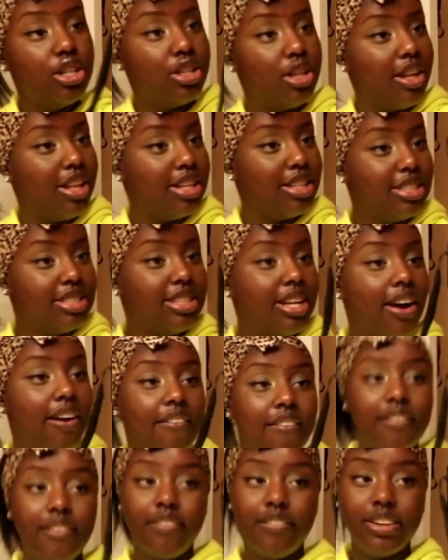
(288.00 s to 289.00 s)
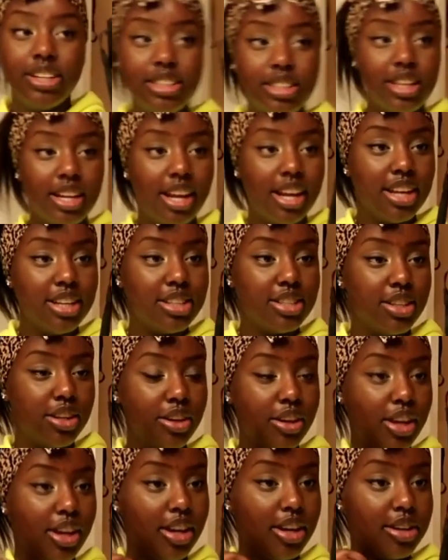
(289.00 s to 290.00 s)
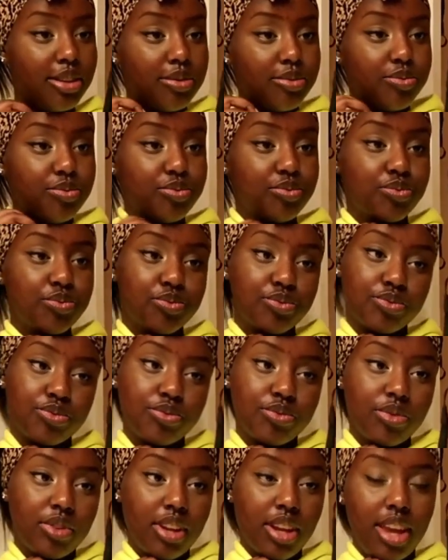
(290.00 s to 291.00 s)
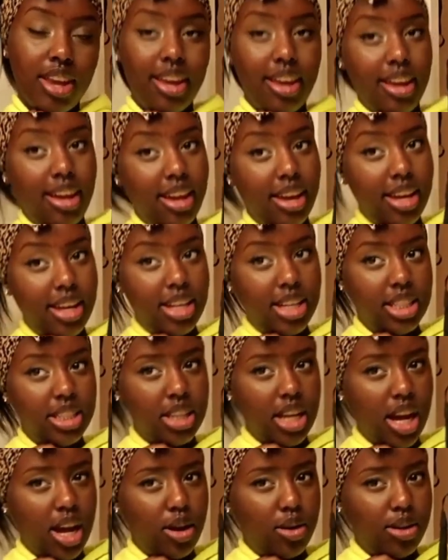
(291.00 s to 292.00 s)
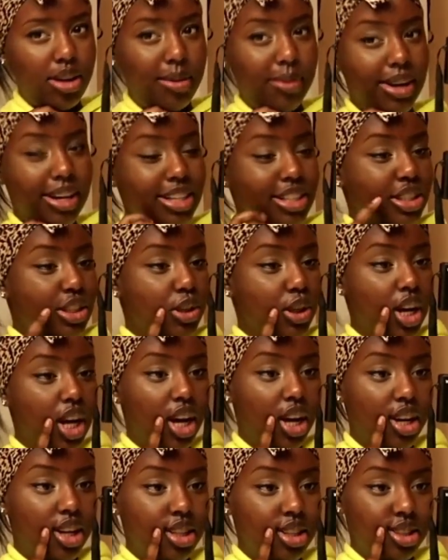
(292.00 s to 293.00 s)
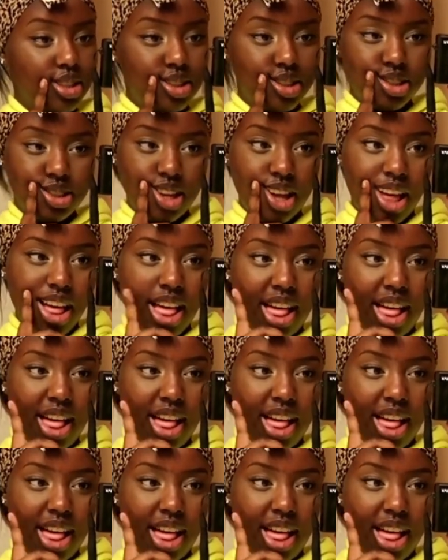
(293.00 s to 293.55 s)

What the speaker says: So this is the outfit for today. It's so cute. And I will get back to you guys